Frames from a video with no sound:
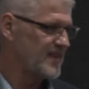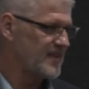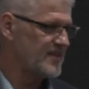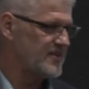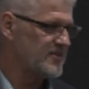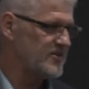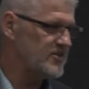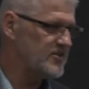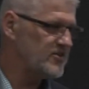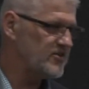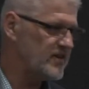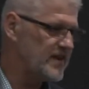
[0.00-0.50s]

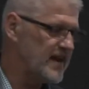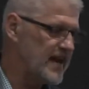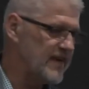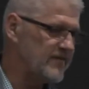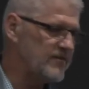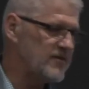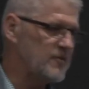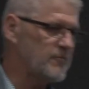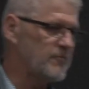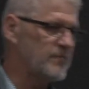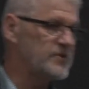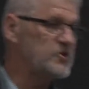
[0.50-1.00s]
You
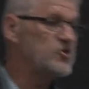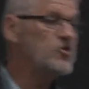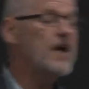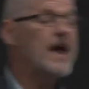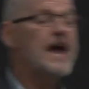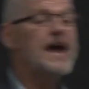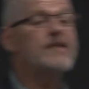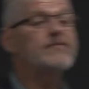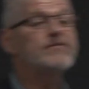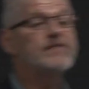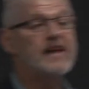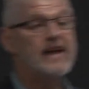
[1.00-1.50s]

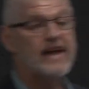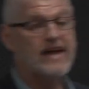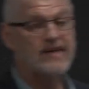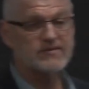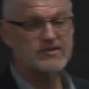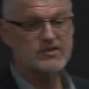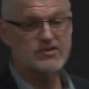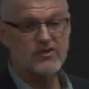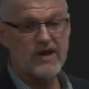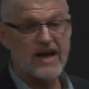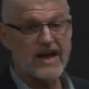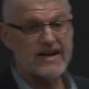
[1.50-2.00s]
have to have
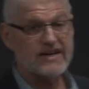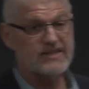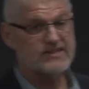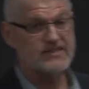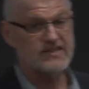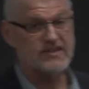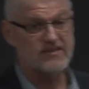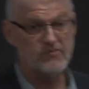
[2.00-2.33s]
strategy.